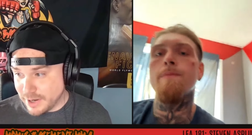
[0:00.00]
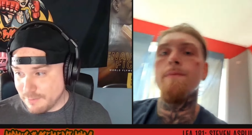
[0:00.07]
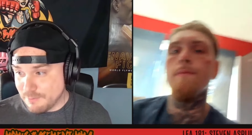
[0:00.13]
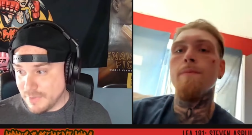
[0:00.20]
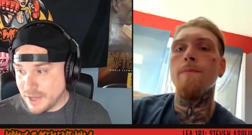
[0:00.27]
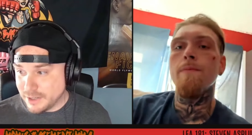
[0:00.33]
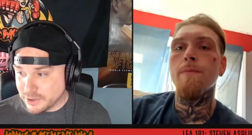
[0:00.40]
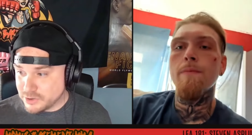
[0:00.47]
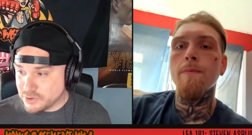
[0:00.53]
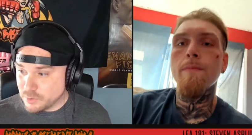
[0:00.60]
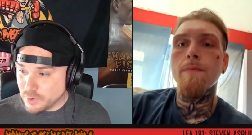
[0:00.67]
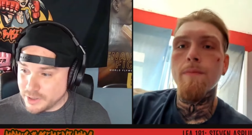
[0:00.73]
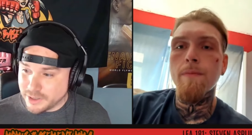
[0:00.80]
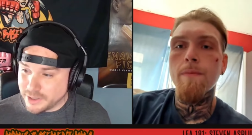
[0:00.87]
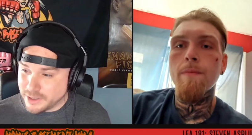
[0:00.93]
Speaker 1: at Mecca
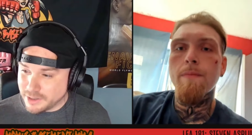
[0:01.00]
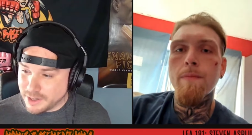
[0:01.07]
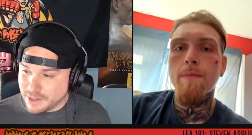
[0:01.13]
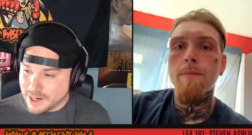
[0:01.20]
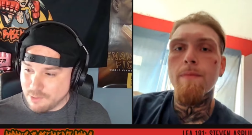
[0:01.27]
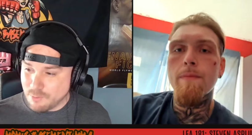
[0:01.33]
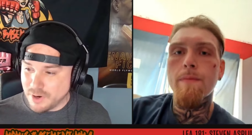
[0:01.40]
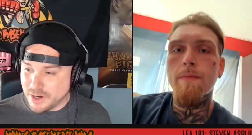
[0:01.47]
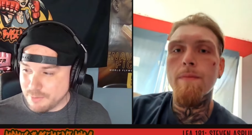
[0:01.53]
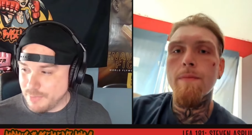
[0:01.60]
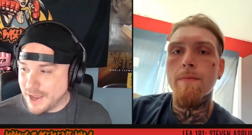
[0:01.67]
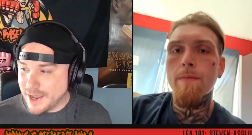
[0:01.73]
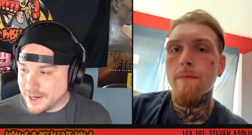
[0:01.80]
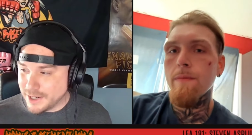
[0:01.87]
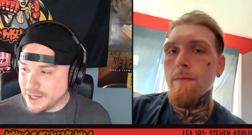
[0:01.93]
twenty, and I kind of wanted
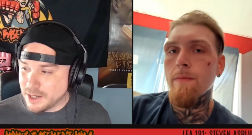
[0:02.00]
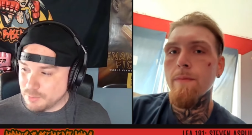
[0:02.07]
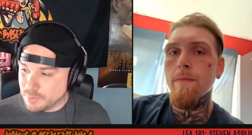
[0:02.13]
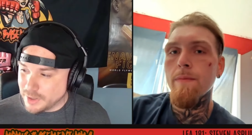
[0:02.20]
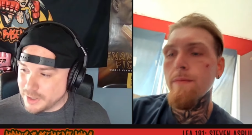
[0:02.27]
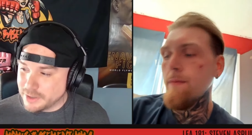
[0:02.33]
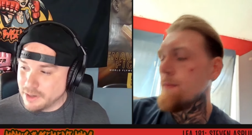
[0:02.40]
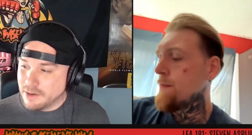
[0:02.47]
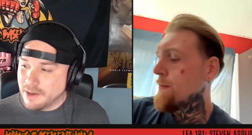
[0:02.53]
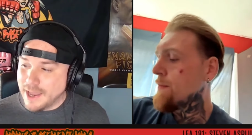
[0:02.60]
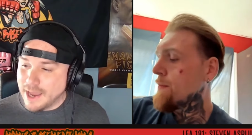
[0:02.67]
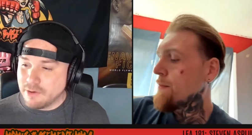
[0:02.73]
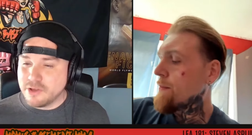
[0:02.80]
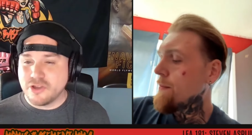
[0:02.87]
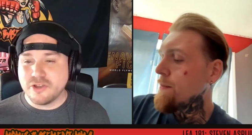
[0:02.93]
to back up. Like,
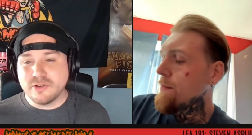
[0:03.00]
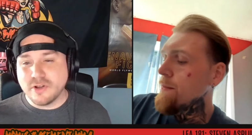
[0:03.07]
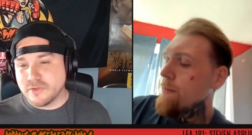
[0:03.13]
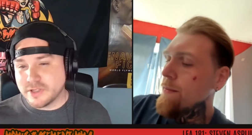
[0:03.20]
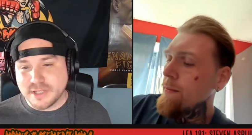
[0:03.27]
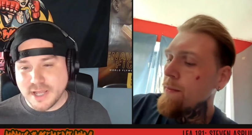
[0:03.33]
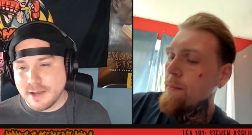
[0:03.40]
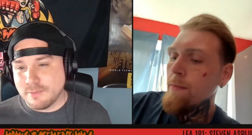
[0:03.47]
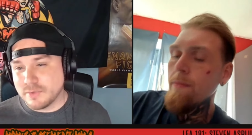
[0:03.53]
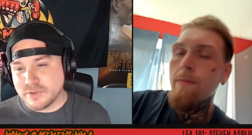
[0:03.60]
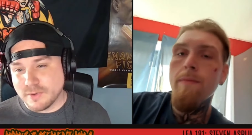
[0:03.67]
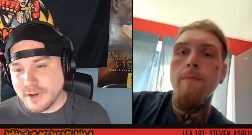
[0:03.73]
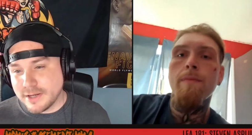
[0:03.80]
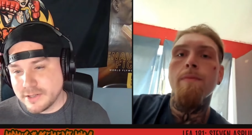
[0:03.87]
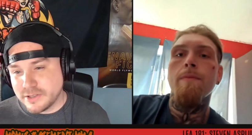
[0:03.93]
how did you know the time
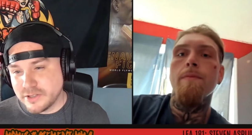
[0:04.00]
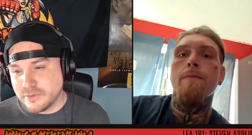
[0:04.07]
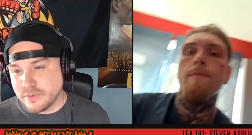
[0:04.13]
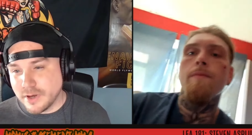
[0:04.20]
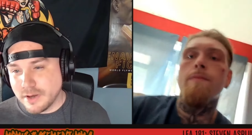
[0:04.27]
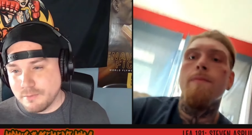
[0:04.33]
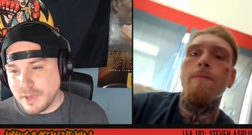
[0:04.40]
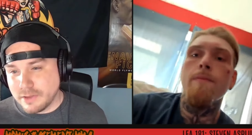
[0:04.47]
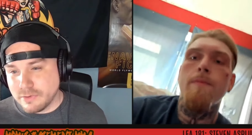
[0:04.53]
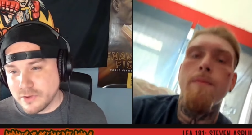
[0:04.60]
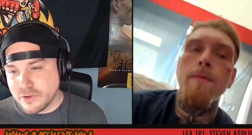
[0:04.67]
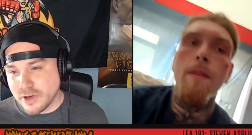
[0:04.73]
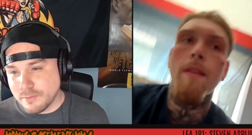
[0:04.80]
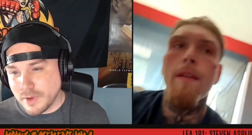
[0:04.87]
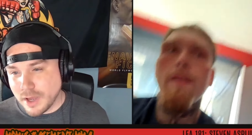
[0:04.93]
was right to uh, make
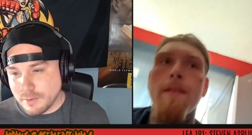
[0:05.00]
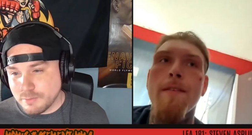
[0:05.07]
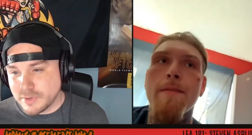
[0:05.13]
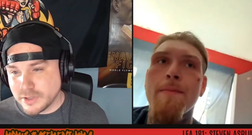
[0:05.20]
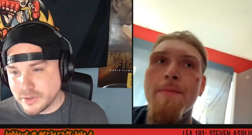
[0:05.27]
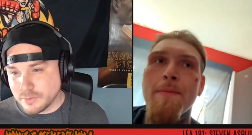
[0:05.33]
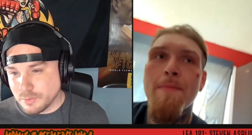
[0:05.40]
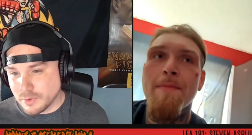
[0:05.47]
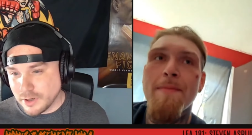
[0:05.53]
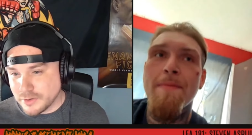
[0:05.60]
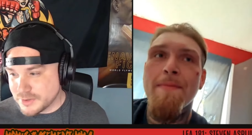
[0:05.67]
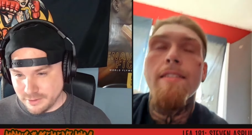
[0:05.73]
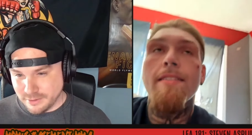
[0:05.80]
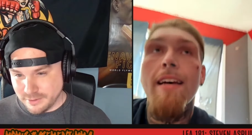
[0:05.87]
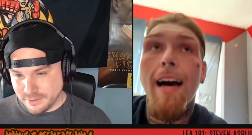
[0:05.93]
the jump up to the
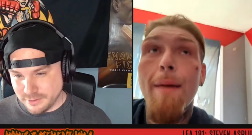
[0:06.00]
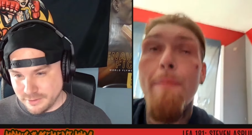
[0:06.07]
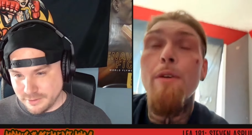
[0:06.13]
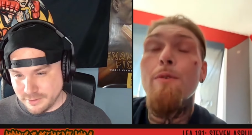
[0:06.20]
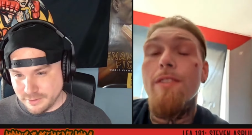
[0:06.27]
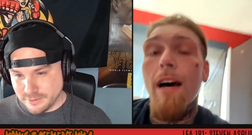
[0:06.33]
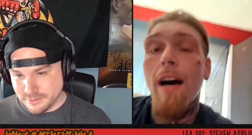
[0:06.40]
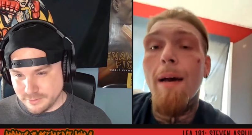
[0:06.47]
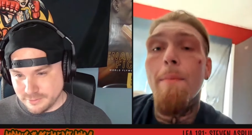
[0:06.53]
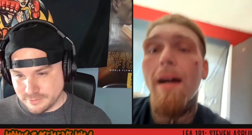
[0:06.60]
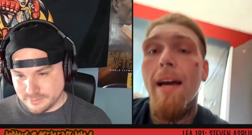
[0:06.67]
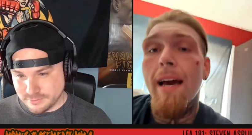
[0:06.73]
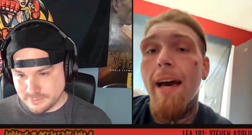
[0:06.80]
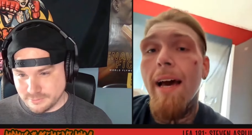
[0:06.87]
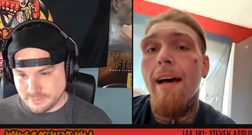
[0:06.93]
pros?
Speaker 2: Tommy was
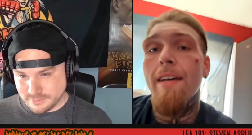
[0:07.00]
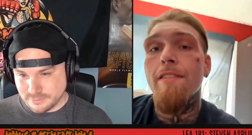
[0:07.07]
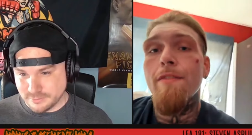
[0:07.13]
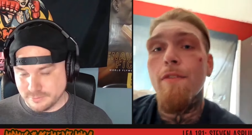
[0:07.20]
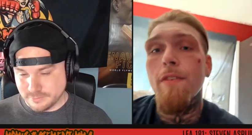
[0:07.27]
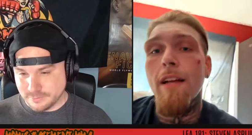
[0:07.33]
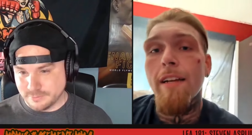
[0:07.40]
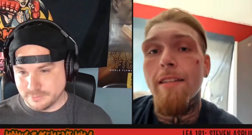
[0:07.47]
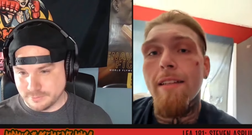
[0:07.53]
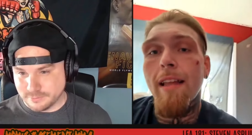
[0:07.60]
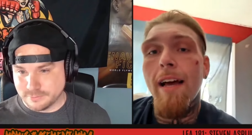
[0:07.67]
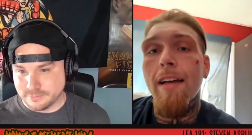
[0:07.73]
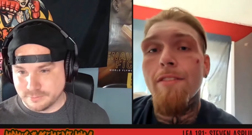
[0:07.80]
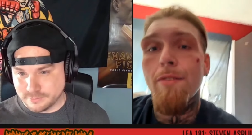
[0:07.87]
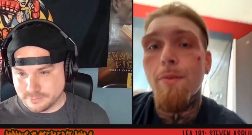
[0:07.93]
on my ass for
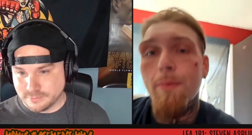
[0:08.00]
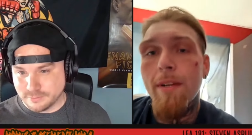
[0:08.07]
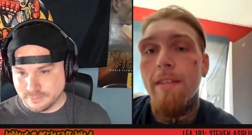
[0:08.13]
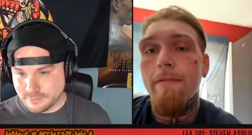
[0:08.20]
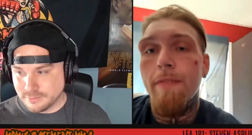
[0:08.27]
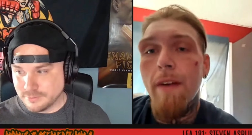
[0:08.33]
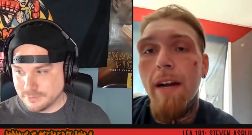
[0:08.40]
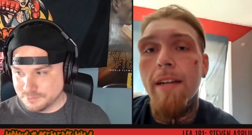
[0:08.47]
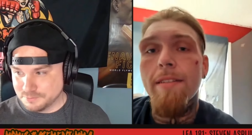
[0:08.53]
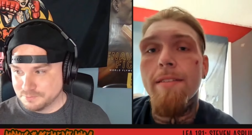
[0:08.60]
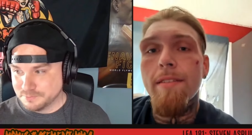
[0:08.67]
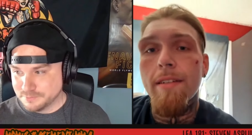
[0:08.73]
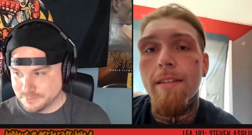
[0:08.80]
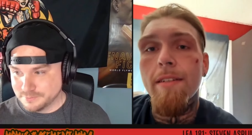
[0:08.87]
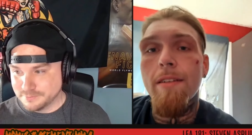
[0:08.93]
like the last three
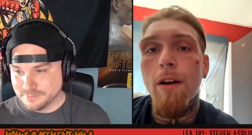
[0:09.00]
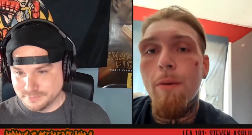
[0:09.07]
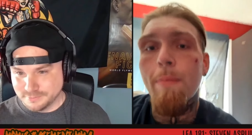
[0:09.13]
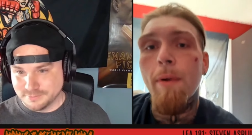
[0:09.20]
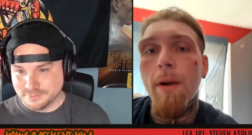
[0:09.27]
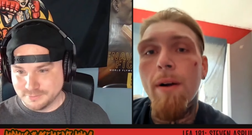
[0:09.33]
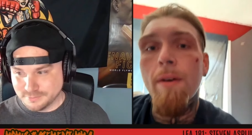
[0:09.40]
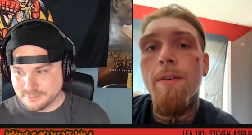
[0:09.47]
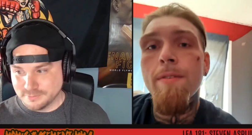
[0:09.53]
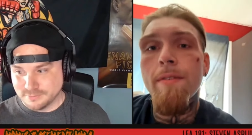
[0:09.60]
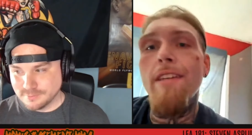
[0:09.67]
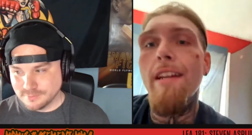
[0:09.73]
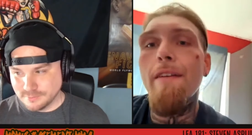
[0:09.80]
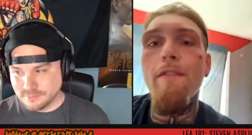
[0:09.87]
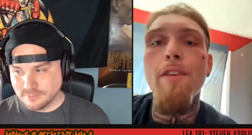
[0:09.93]
fights to go pro.
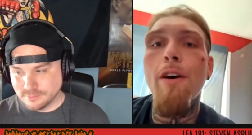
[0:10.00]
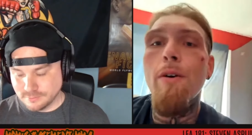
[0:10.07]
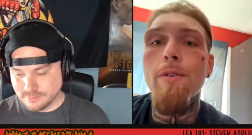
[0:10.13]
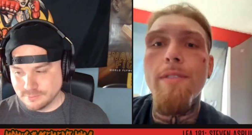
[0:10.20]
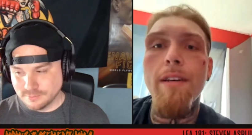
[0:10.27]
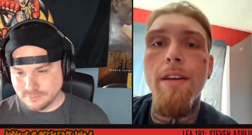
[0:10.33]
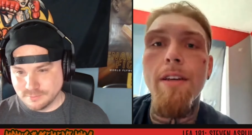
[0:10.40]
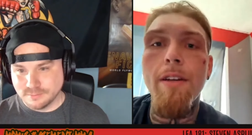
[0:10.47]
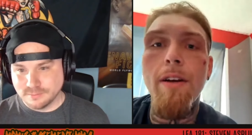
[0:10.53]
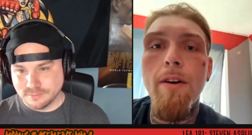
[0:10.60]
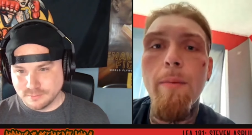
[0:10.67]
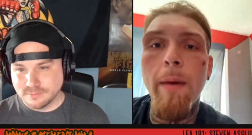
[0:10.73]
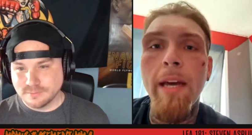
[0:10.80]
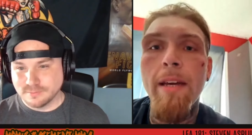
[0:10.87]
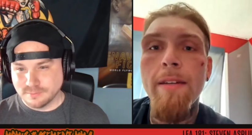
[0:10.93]
Speaker 1: You never
Speaker 2: know until you
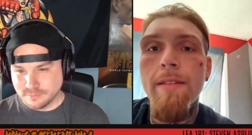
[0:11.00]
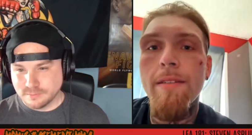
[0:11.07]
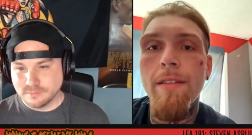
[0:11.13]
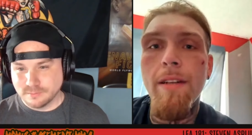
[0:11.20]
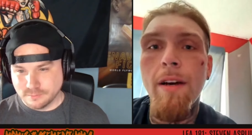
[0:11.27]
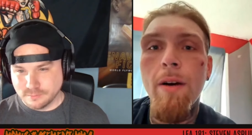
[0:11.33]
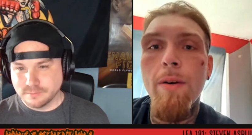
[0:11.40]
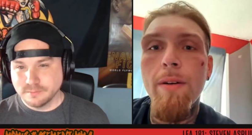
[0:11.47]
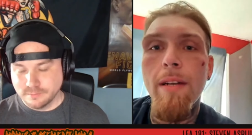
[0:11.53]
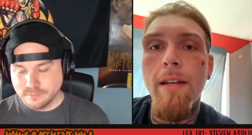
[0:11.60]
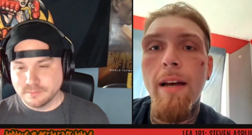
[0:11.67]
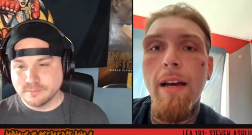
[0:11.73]
know, man. You know, and